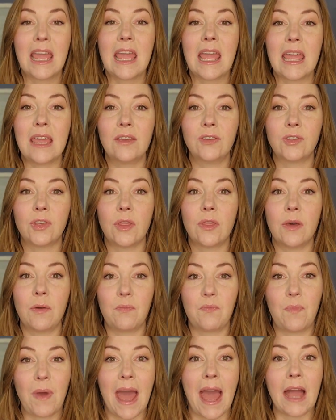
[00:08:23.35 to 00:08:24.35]
is the
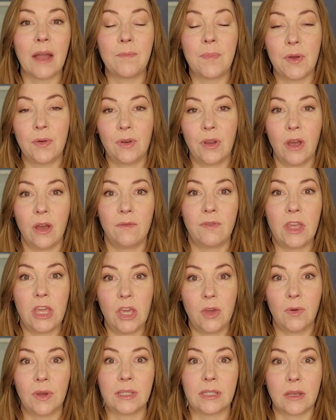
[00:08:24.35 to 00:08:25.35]
backbone of the
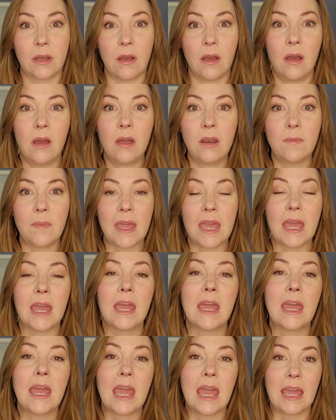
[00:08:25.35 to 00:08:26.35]
US economy
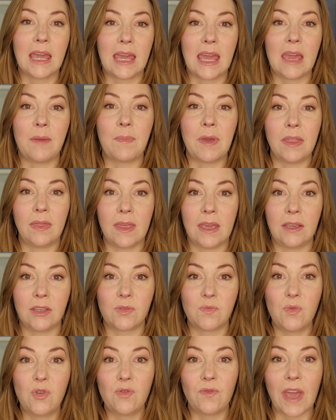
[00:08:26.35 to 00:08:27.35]
in keeping things
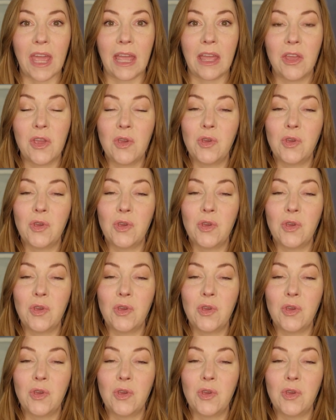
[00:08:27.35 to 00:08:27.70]
moving.